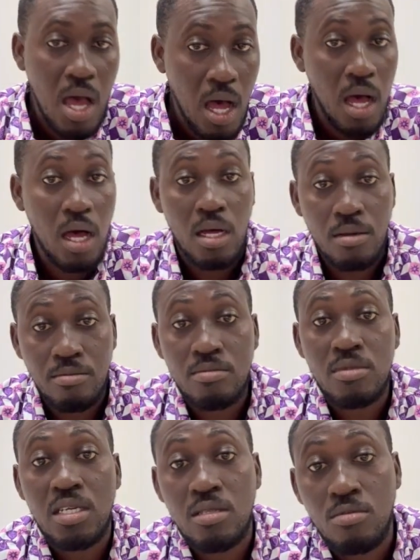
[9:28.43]

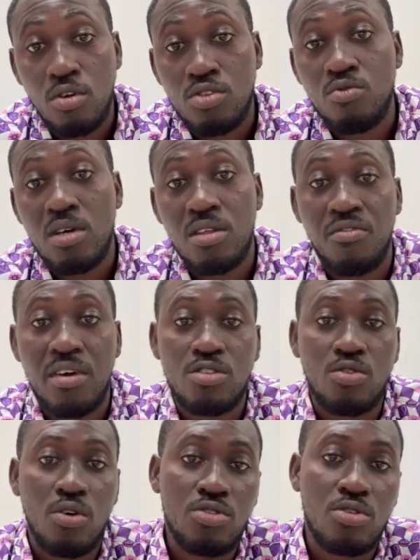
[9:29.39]
Because we were the first
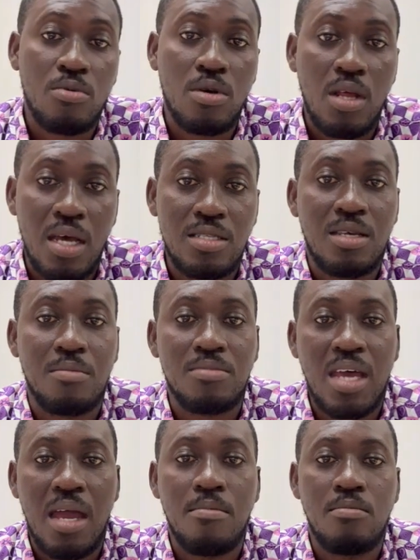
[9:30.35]
customer, they had some
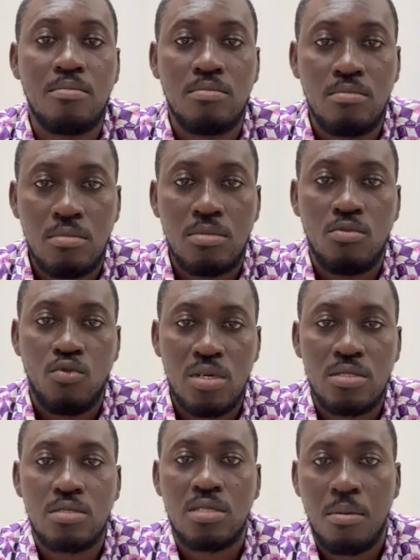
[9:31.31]
time
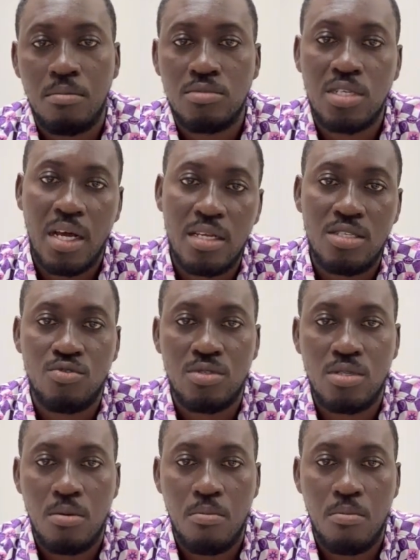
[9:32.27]
with some challenges,